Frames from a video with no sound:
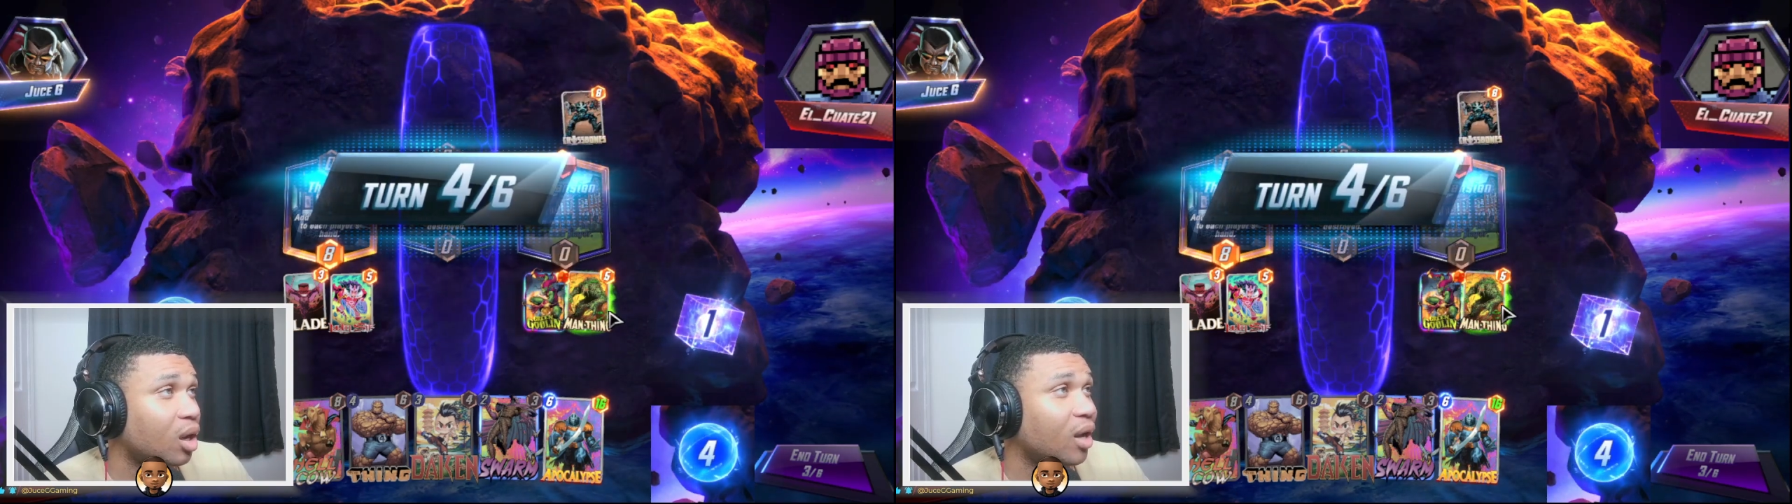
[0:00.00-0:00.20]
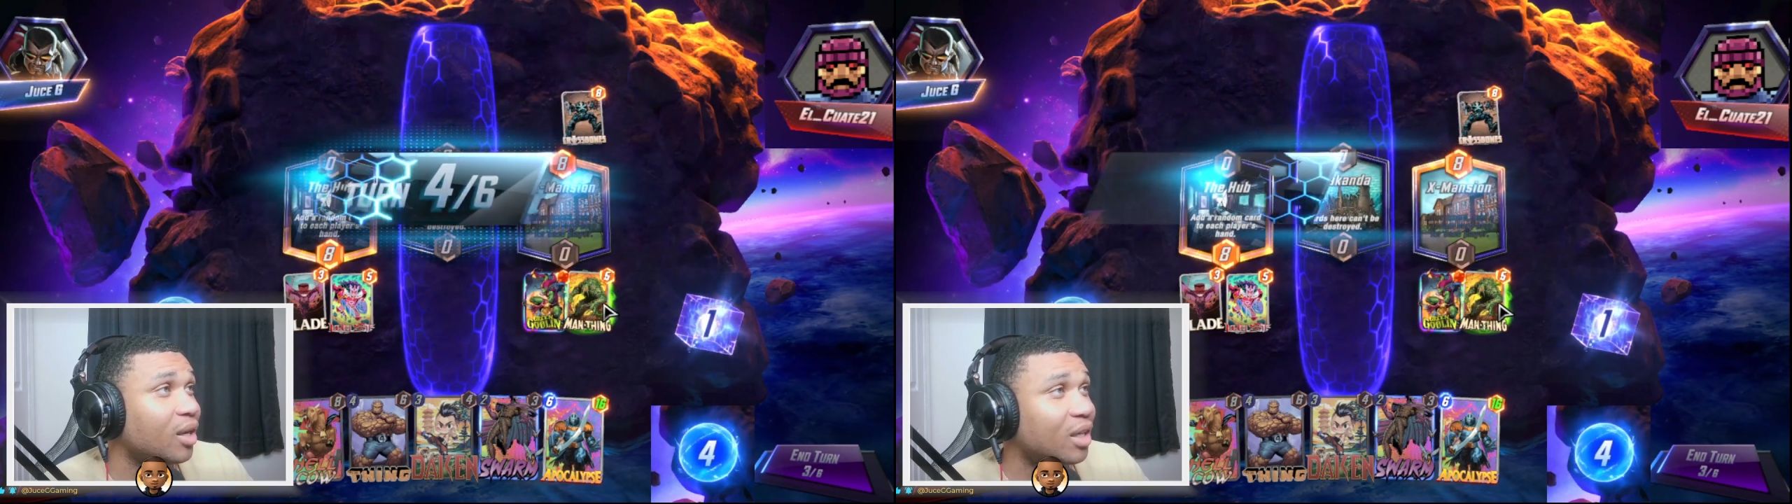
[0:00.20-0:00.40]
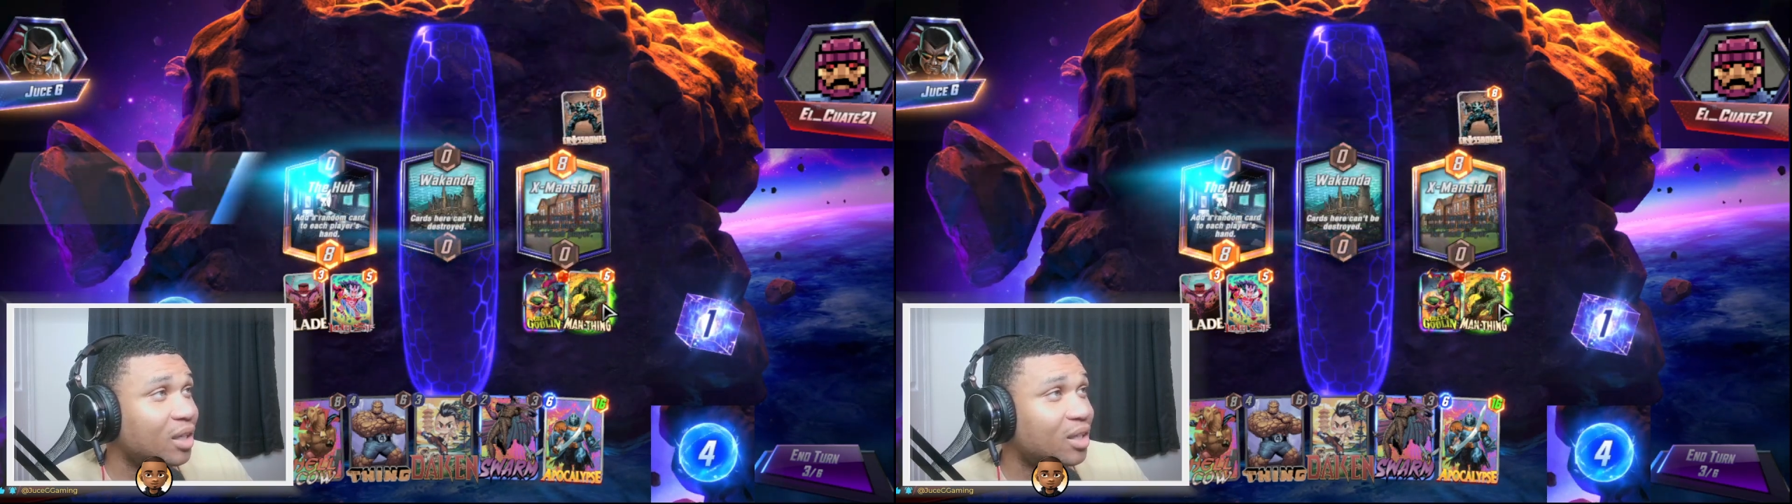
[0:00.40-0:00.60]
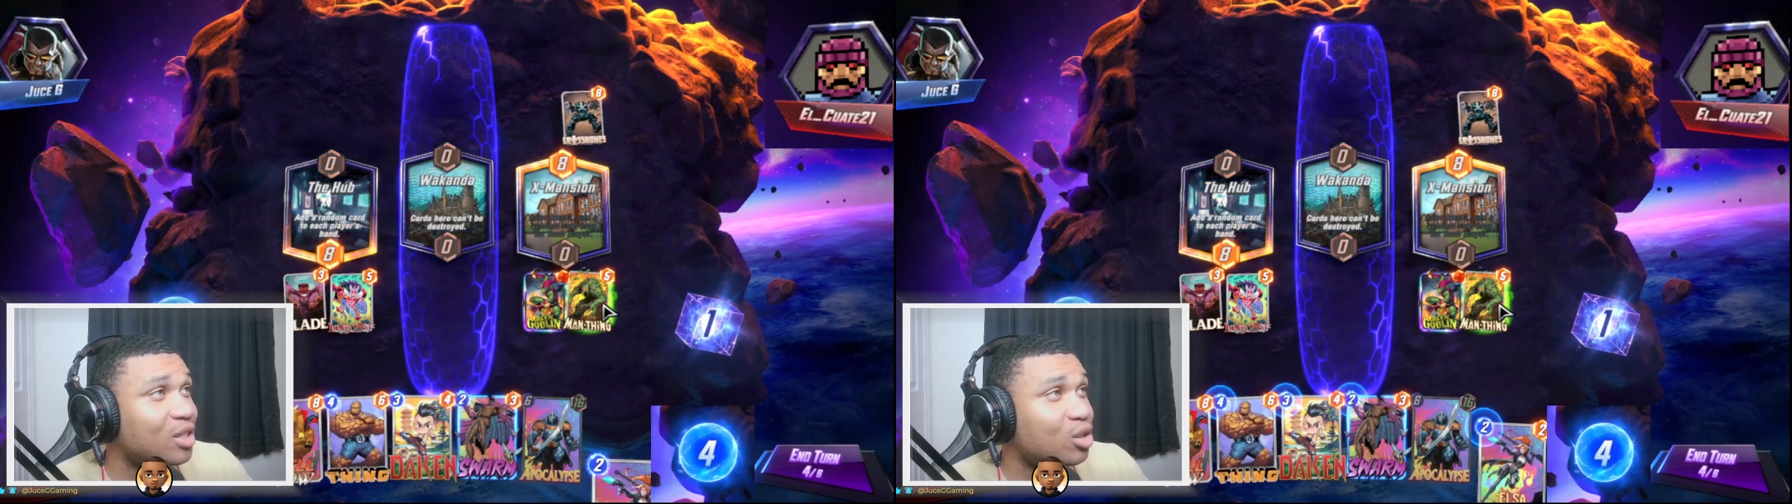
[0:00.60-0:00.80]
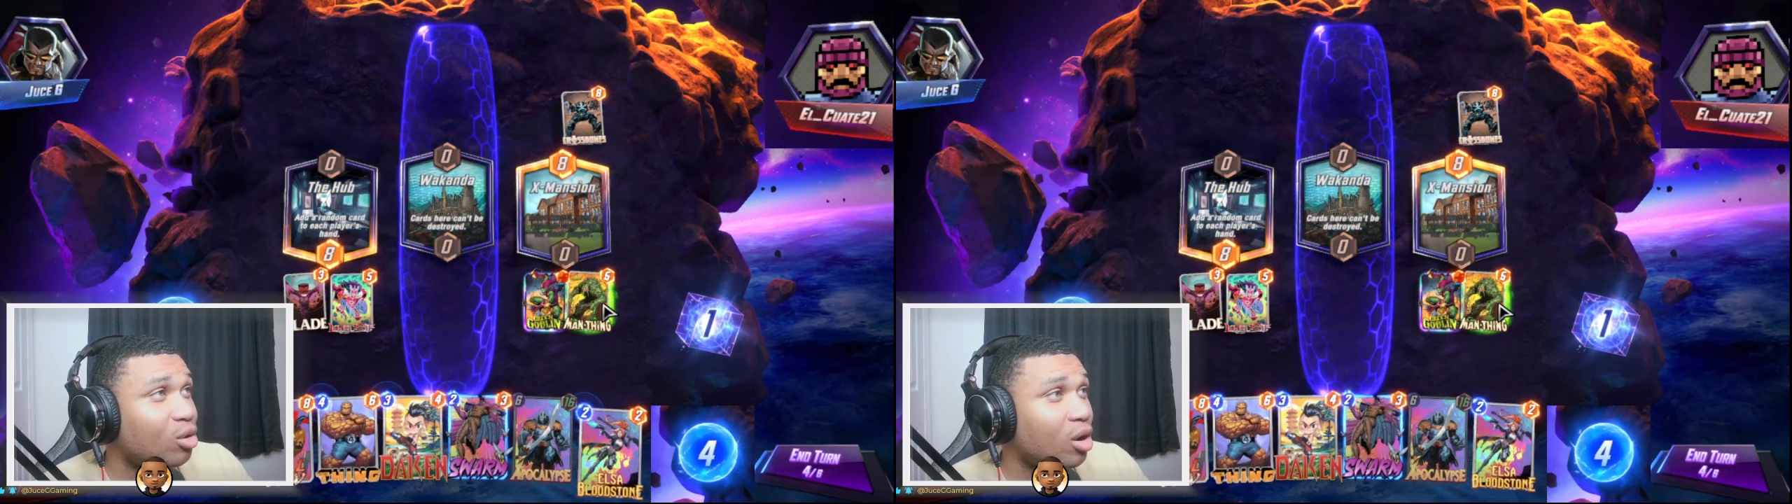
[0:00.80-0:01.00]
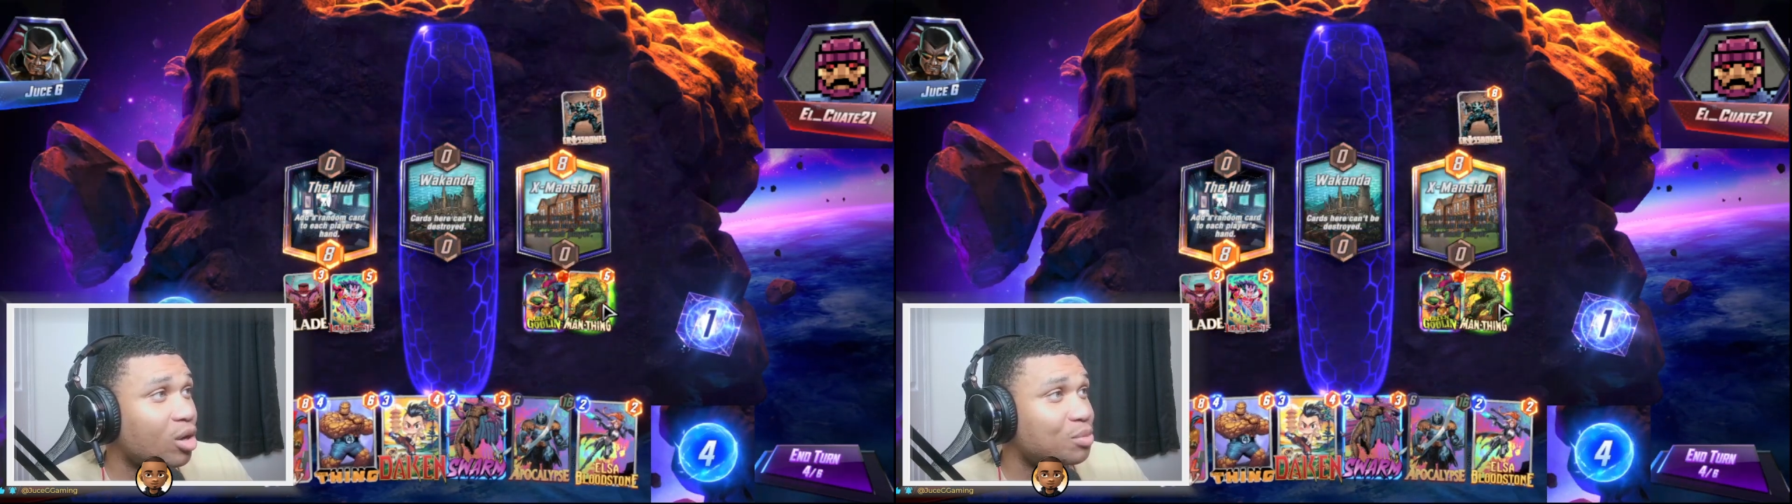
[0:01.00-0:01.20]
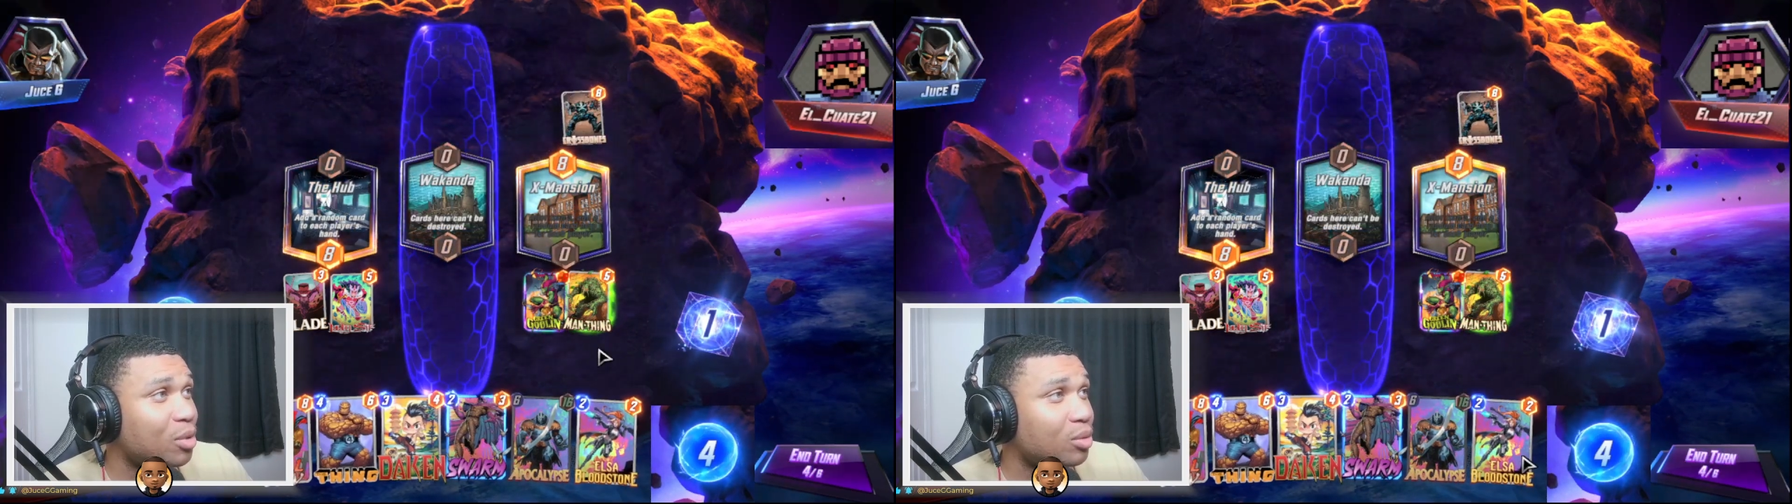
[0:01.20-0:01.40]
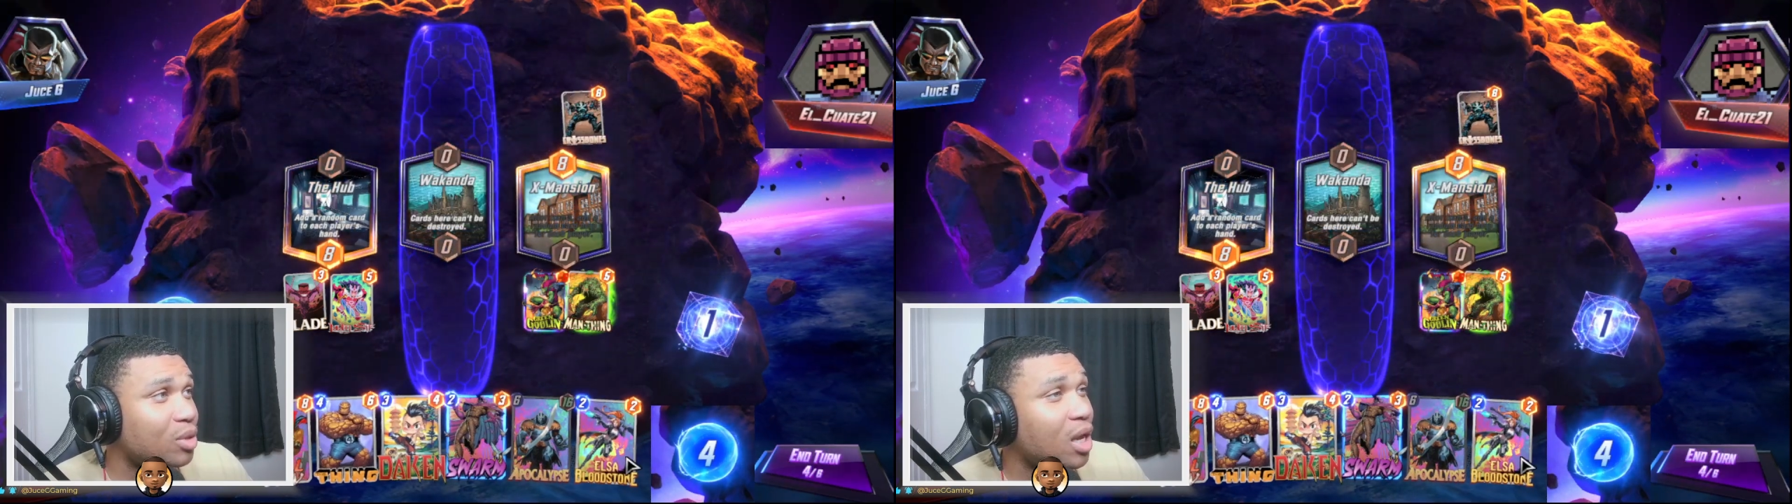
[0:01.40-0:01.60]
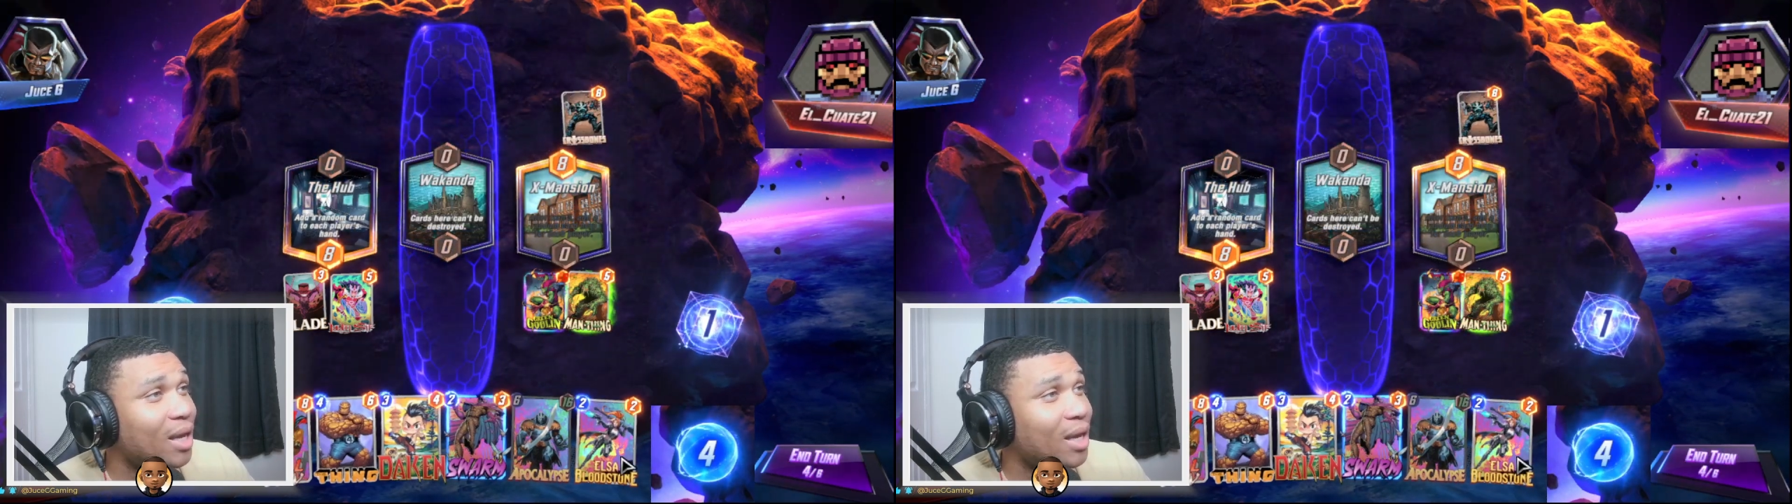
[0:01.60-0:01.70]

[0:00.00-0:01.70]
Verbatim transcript: And he gets crossbow.